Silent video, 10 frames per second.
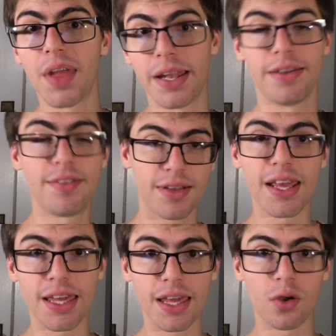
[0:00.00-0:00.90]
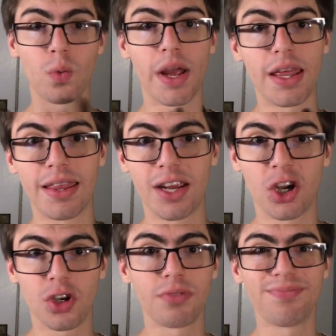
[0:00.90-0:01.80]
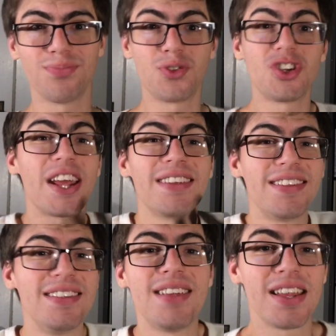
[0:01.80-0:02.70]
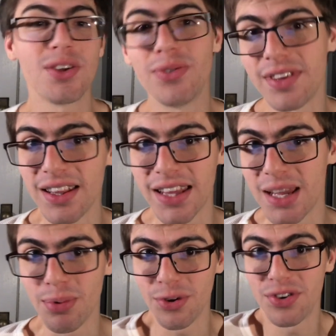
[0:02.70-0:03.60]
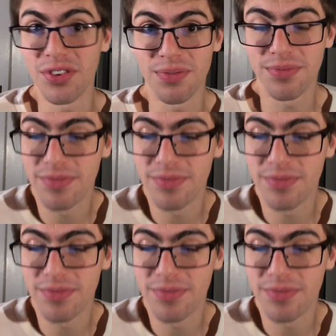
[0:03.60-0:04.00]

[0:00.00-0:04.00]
and taking away their chances at using labor to